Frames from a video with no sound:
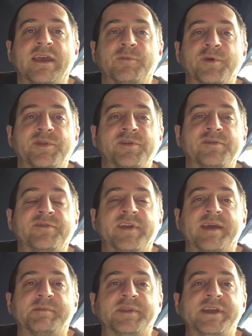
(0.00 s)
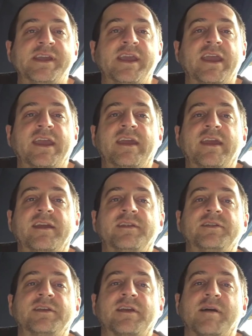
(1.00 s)
with your family
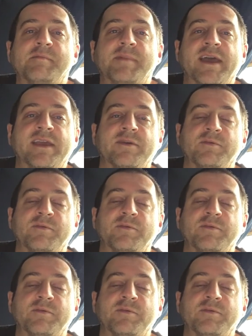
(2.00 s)
and come back